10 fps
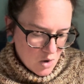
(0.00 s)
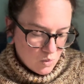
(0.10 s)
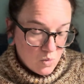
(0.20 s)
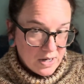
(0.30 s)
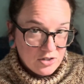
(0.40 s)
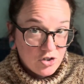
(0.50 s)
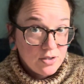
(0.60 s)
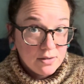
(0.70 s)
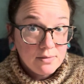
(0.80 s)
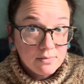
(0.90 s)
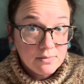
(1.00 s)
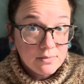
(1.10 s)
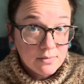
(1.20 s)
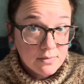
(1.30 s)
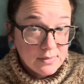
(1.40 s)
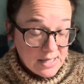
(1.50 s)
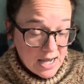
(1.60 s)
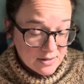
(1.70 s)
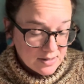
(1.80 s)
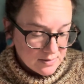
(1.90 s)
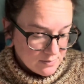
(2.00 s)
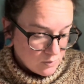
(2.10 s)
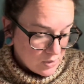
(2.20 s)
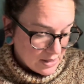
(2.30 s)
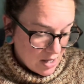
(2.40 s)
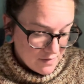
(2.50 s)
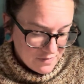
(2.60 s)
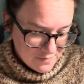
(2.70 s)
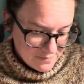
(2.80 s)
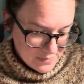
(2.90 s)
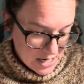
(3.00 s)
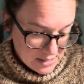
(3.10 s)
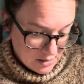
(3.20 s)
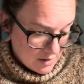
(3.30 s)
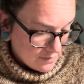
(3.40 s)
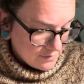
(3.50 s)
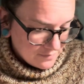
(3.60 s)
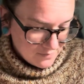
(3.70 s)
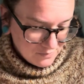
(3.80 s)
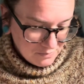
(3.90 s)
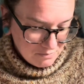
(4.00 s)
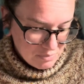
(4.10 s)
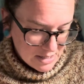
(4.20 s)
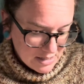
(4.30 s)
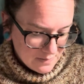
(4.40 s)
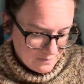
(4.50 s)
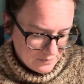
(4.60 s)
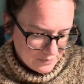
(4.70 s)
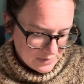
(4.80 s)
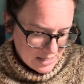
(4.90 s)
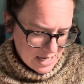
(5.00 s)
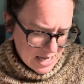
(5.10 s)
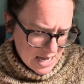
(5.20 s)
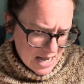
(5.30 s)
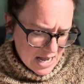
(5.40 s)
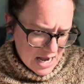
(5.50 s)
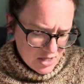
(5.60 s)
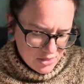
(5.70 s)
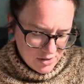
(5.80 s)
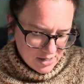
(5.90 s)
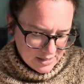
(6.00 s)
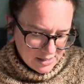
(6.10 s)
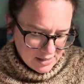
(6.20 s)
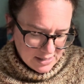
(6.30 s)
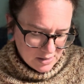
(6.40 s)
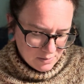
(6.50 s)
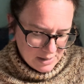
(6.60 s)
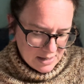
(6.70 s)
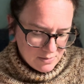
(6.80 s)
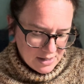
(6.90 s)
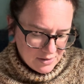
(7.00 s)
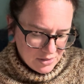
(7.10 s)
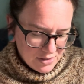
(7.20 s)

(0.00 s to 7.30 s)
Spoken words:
which, yes, we love. I love. But I thought I could get away with